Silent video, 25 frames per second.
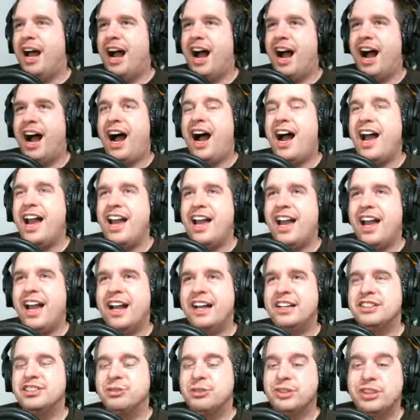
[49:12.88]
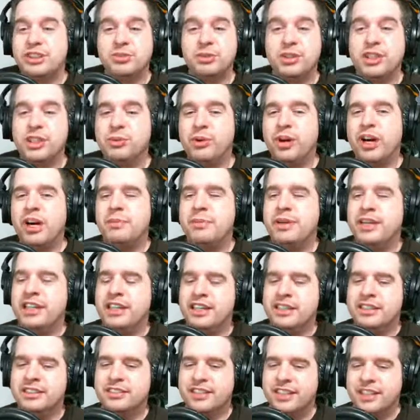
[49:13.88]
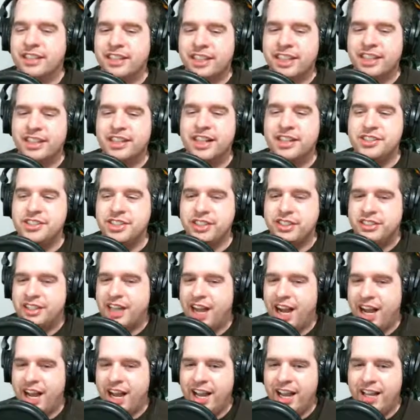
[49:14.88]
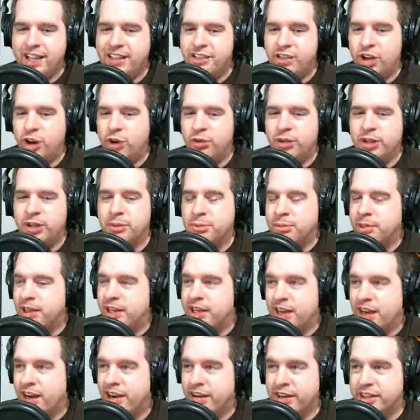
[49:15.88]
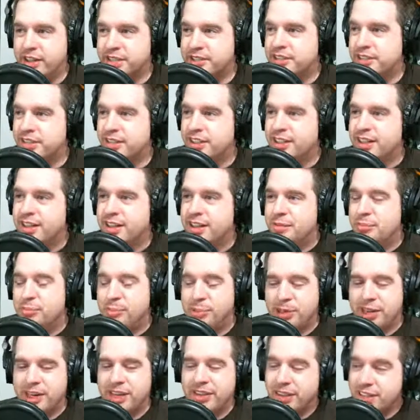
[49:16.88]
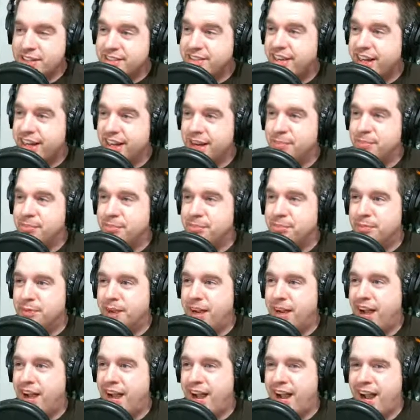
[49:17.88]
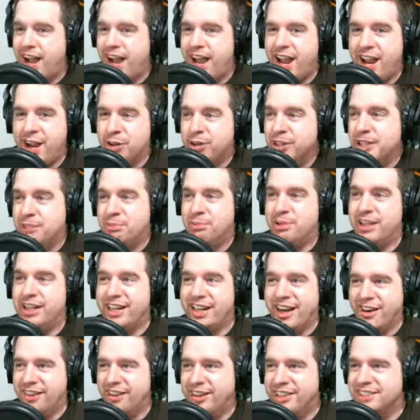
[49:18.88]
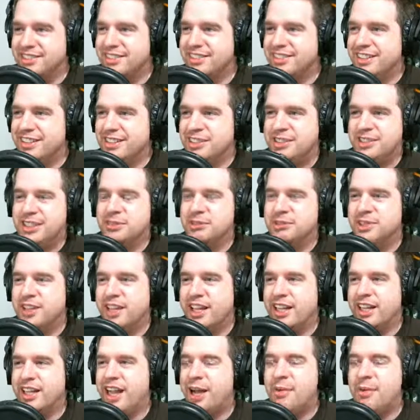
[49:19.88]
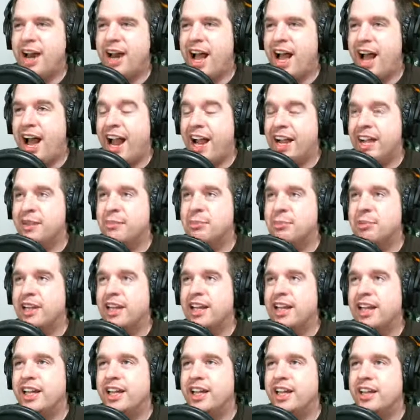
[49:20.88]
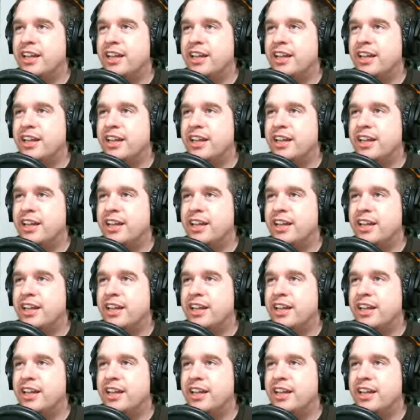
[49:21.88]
I actually, which is really weird because in League of Legends I don't really play carries, but in this game I only play carries. It seems like. I mean, I can play.